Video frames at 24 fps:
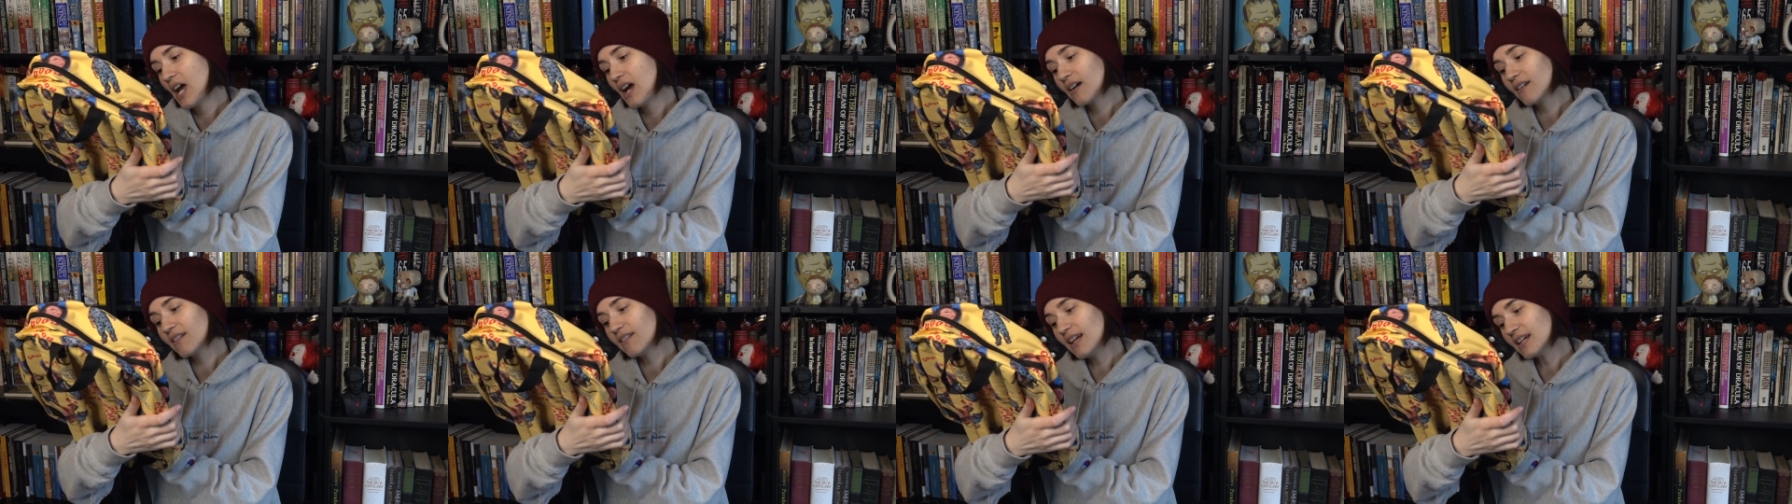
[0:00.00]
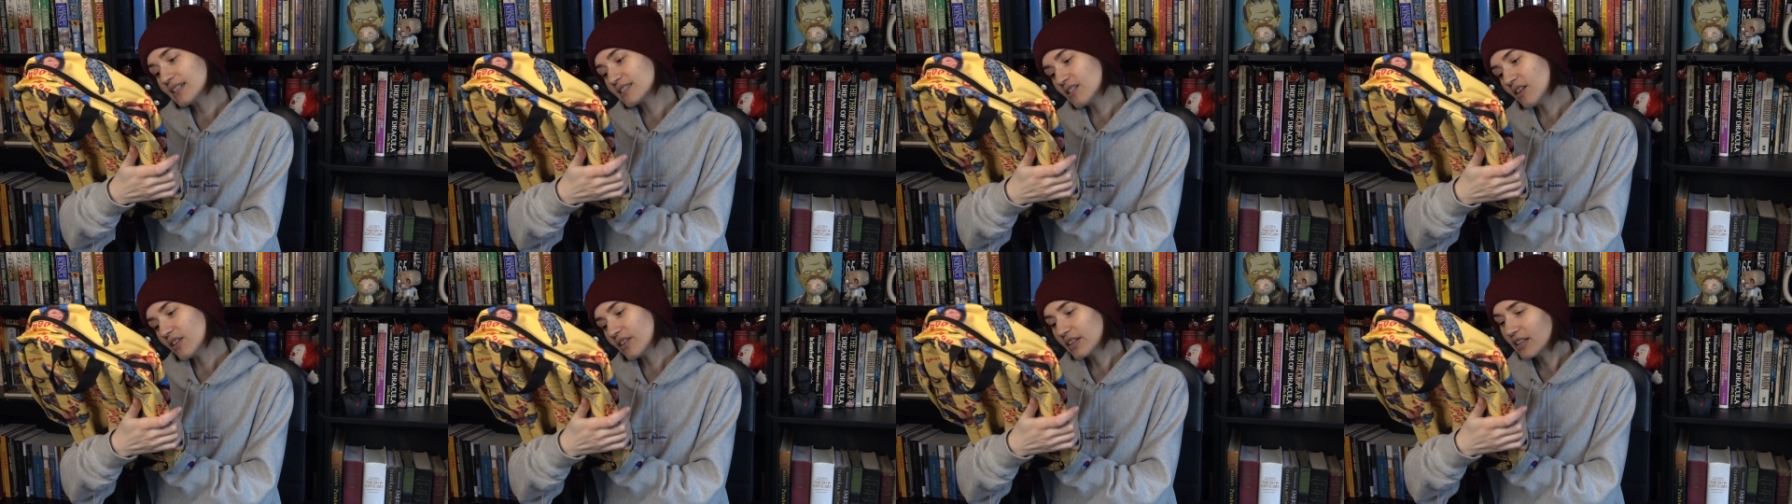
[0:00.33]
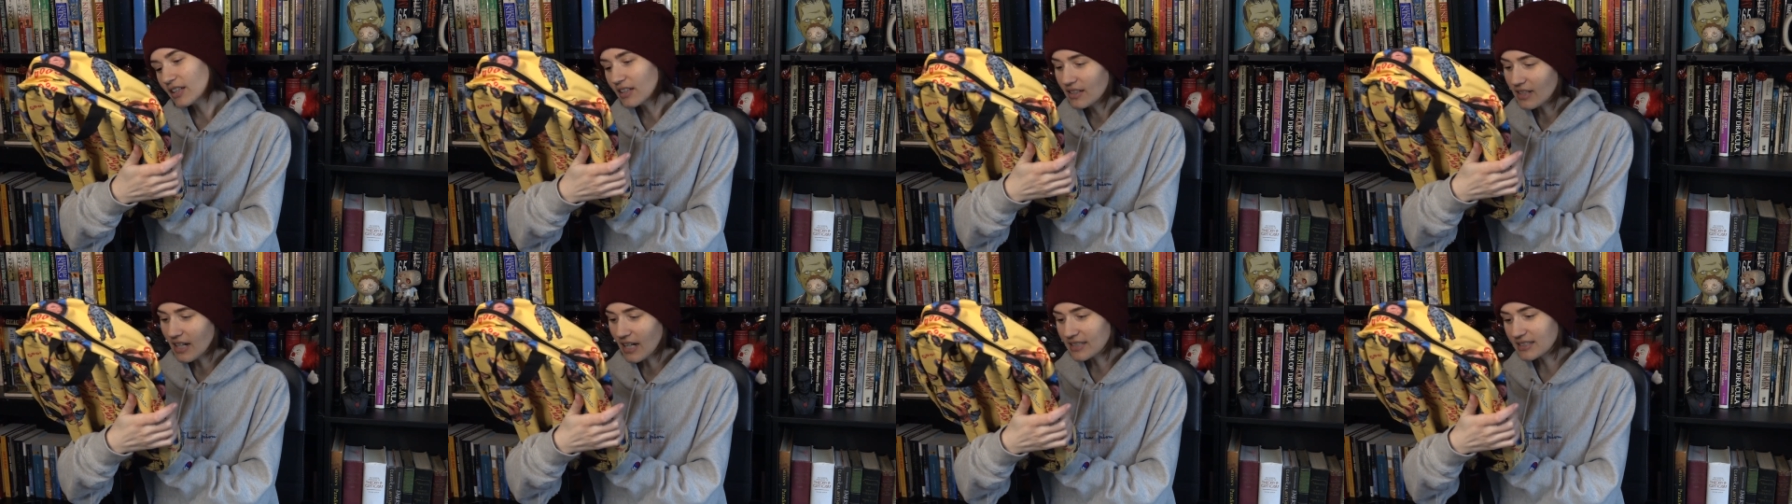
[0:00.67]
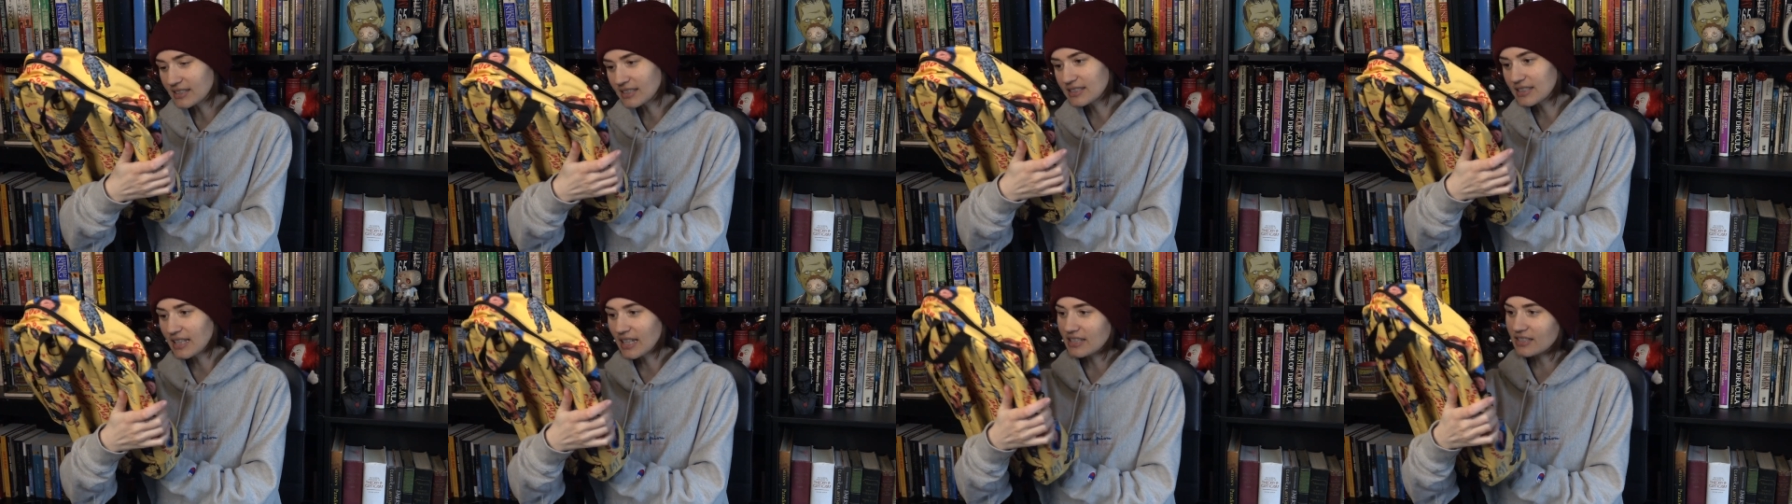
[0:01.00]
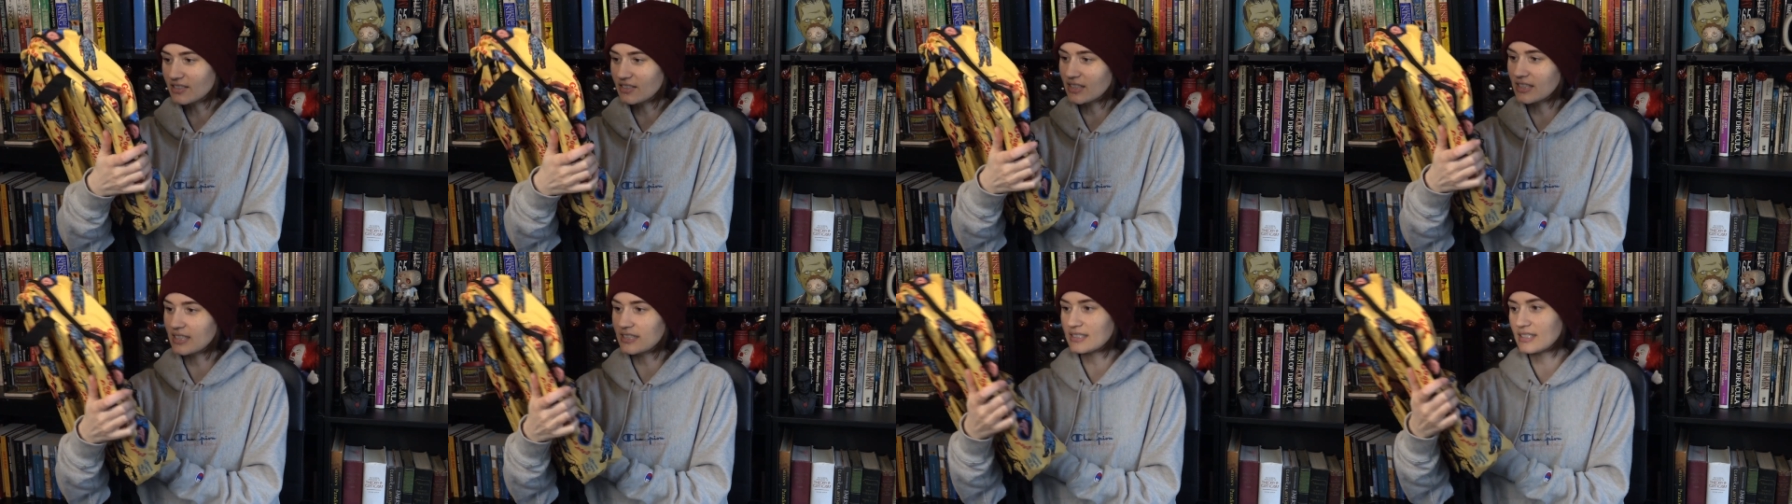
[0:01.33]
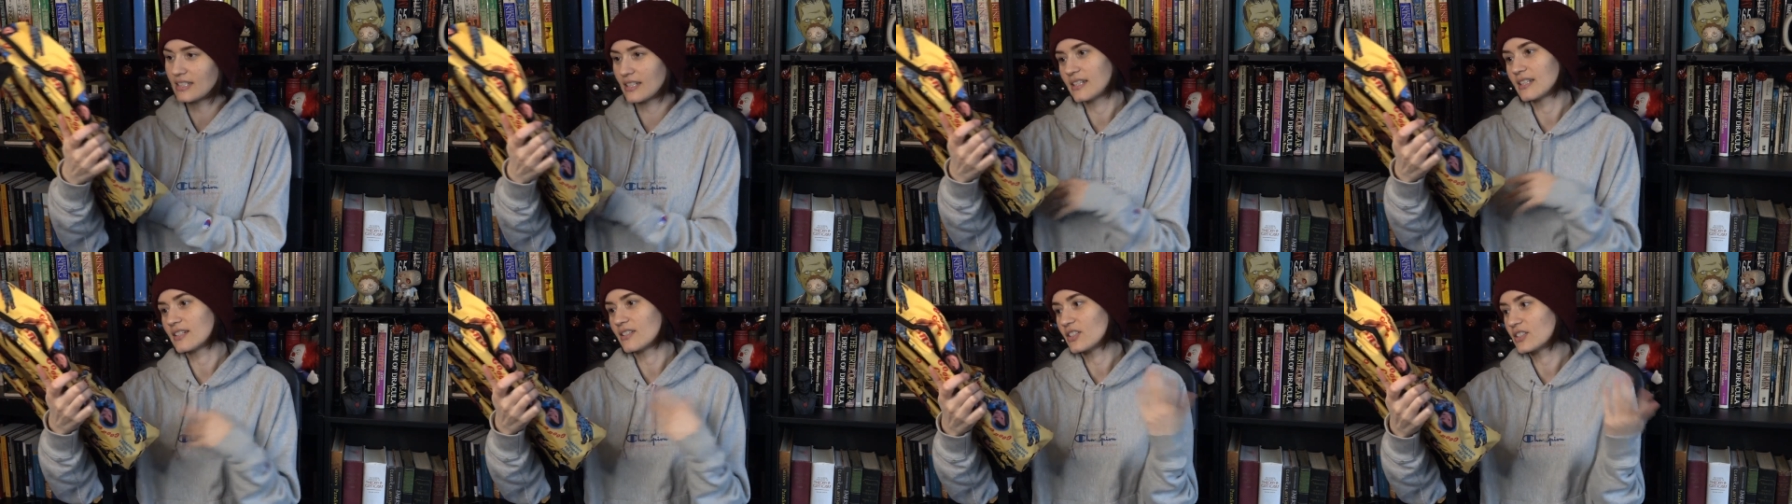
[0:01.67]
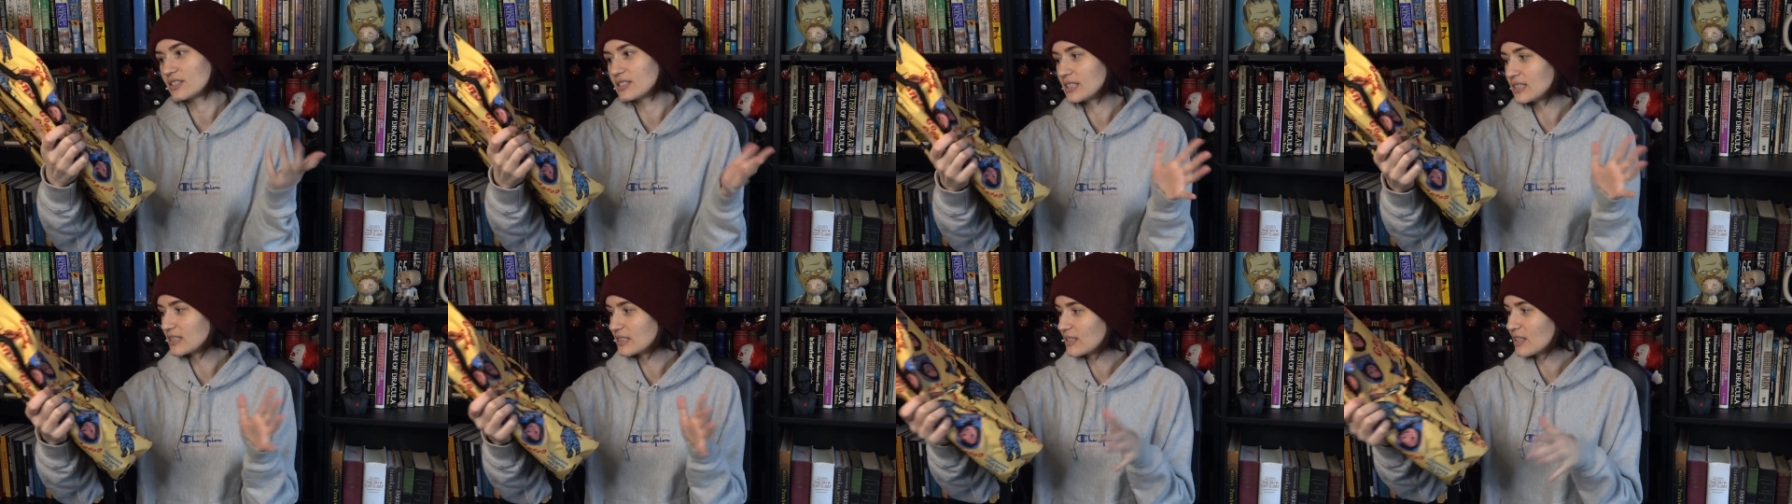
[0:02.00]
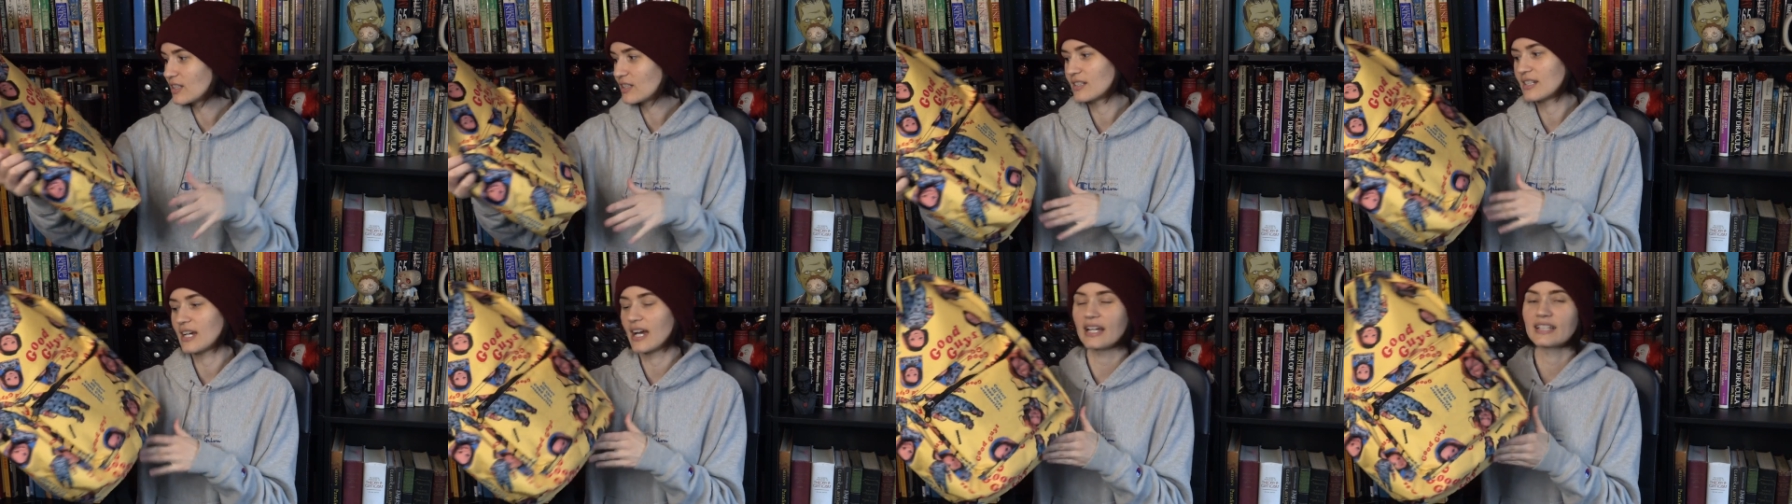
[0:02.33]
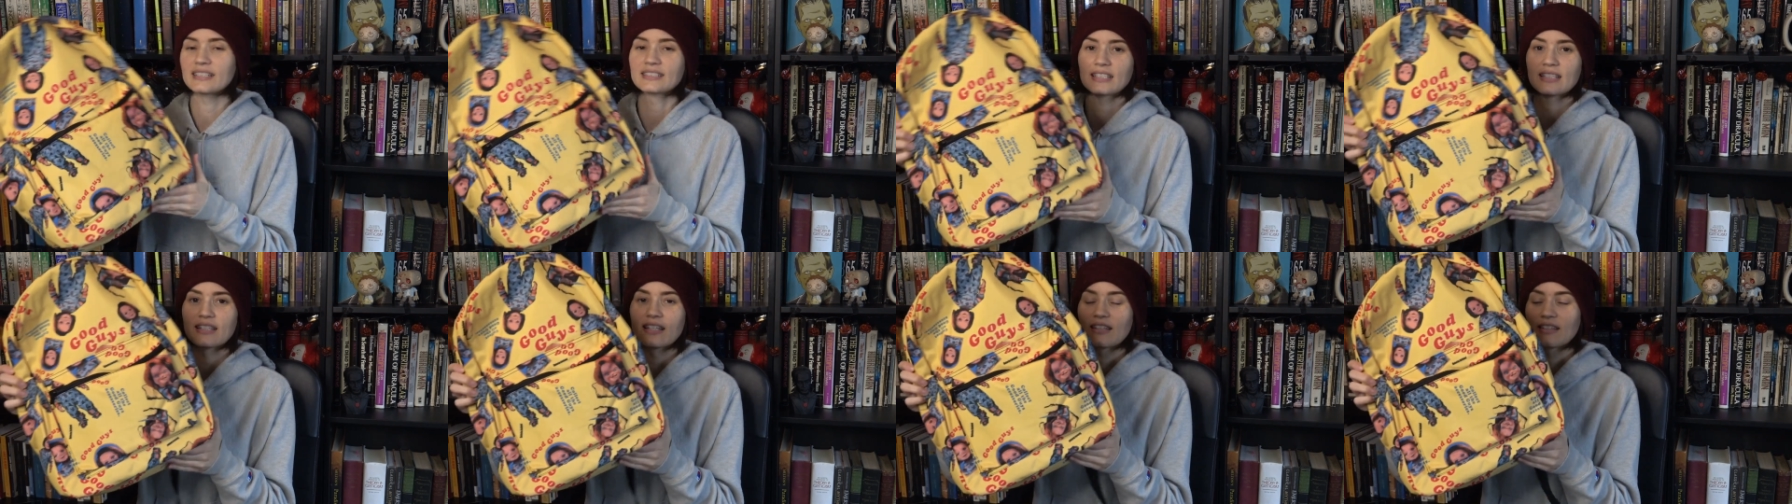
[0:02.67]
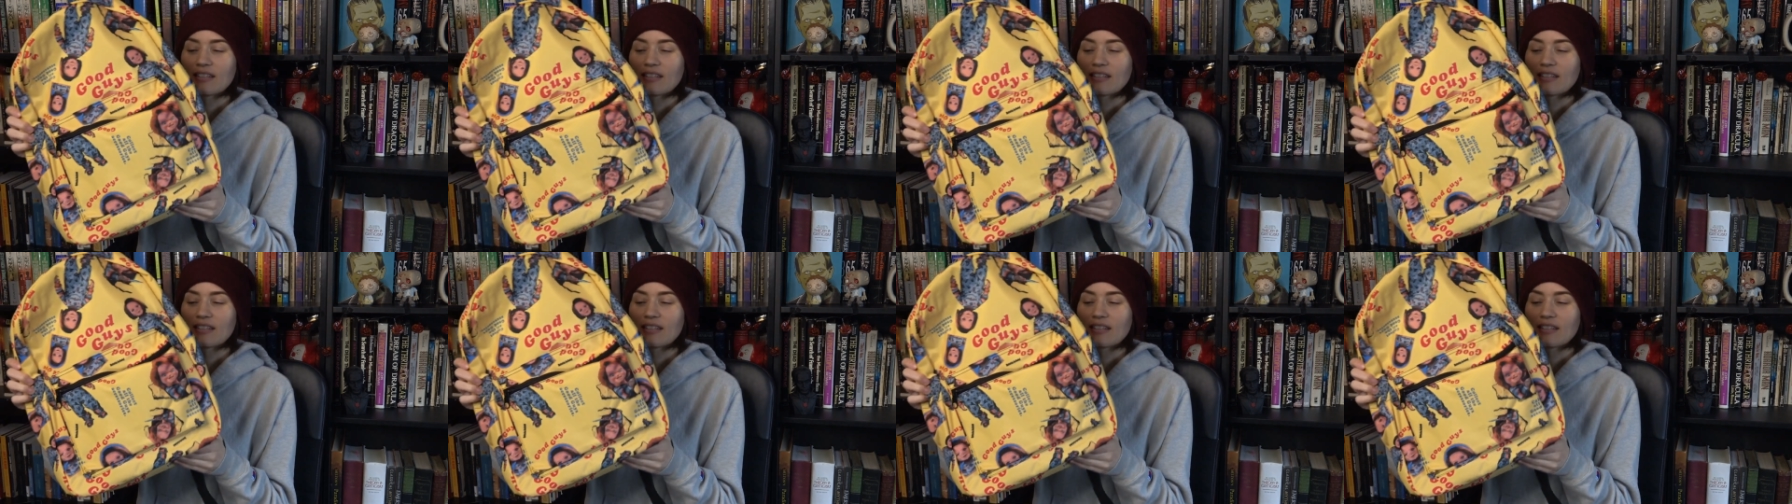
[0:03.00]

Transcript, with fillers: collect all the good guys accessories, and then just says good guys, and then